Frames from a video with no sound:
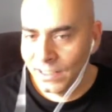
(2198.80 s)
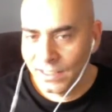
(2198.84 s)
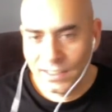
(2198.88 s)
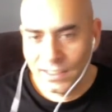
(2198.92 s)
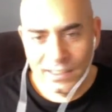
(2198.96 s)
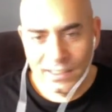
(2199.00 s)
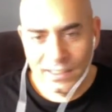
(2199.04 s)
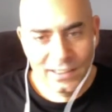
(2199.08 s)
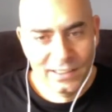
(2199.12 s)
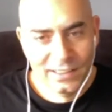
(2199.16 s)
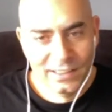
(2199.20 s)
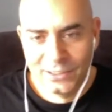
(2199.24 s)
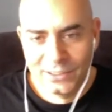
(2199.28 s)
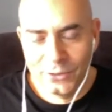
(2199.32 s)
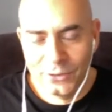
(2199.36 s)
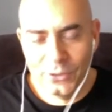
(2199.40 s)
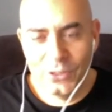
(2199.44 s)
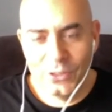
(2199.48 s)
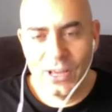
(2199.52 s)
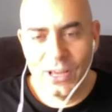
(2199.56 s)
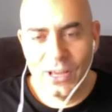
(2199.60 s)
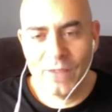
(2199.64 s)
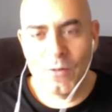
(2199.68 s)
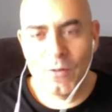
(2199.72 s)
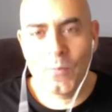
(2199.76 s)
Dude,
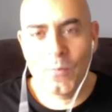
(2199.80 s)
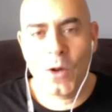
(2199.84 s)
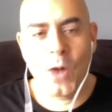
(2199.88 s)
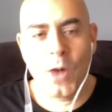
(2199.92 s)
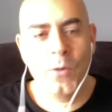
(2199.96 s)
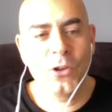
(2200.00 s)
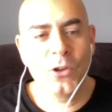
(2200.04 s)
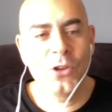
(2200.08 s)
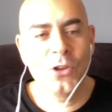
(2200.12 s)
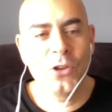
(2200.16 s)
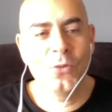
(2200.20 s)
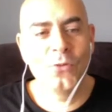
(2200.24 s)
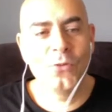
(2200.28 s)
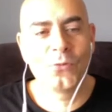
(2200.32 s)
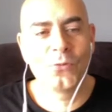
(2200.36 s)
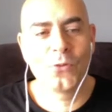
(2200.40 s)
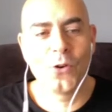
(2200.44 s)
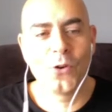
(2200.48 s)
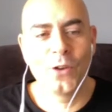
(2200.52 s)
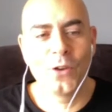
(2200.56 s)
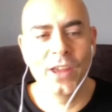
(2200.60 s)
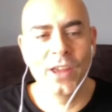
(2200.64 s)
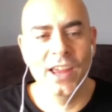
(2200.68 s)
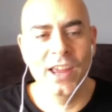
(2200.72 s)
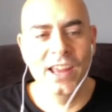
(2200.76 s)
you have a barbecue with
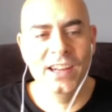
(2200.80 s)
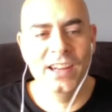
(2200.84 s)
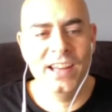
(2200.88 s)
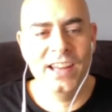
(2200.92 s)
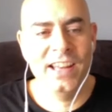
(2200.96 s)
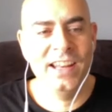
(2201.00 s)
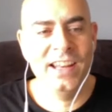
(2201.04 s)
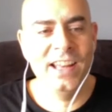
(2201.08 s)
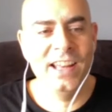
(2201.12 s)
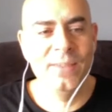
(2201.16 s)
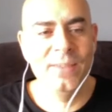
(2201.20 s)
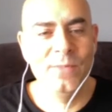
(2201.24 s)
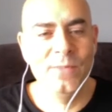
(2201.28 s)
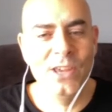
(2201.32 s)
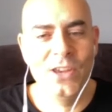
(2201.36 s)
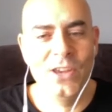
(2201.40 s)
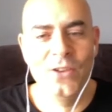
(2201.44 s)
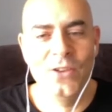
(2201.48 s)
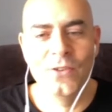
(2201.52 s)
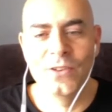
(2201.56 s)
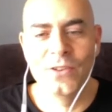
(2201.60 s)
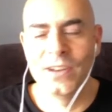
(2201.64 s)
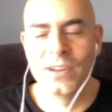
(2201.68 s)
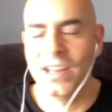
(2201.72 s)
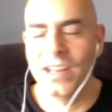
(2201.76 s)
Rocky and
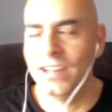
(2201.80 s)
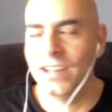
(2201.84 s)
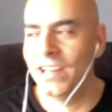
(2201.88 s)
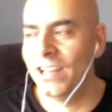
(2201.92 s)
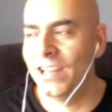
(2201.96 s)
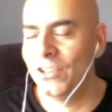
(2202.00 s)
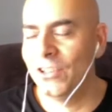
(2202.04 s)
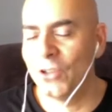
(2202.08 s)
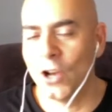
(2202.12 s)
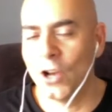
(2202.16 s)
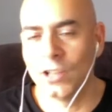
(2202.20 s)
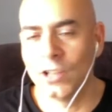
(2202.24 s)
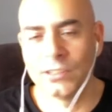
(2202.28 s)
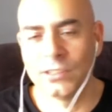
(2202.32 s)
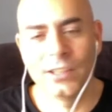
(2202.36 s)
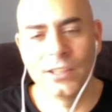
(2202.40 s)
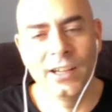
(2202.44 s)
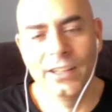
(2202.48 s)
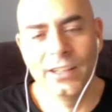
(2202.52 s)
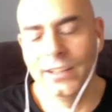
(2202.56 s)
Miyu and John Talk.